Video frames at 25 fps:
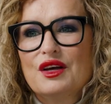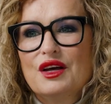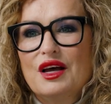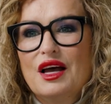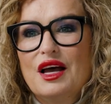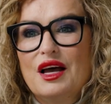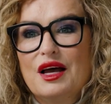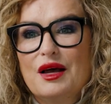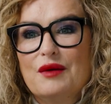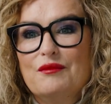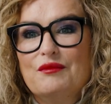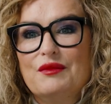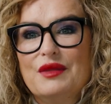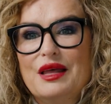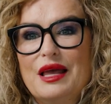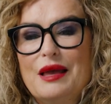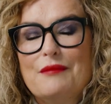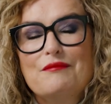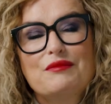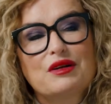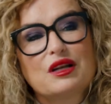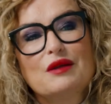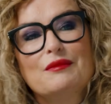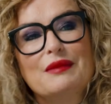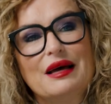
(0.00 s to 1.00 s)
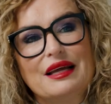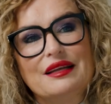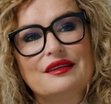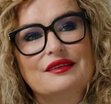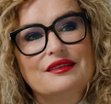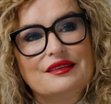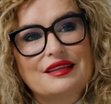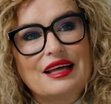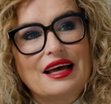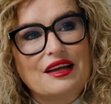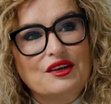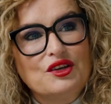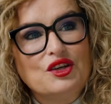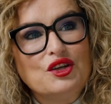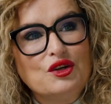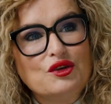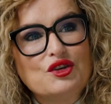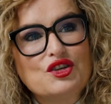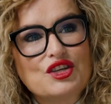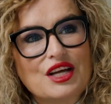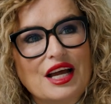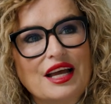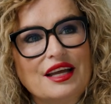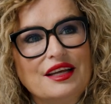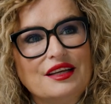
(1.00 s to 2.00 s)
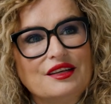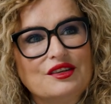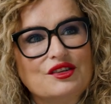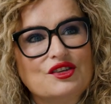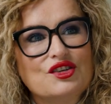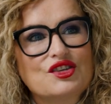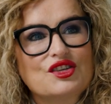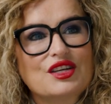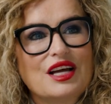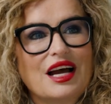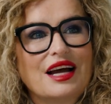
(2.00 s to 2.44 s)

implement that new change